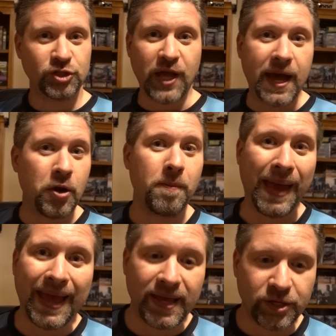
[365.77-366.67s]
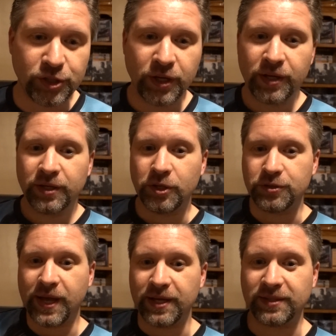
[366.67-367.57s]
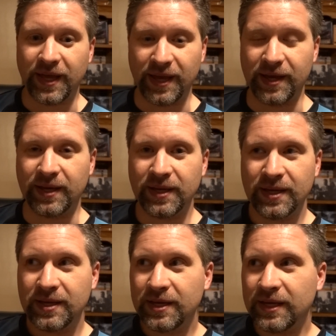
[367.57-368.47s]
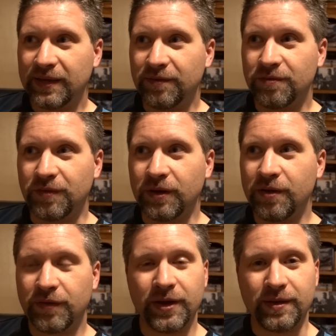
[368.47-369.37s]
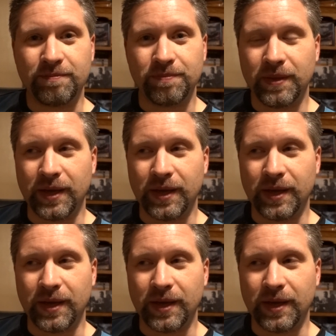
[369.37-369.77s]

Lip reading: shadow mage who takes a very, very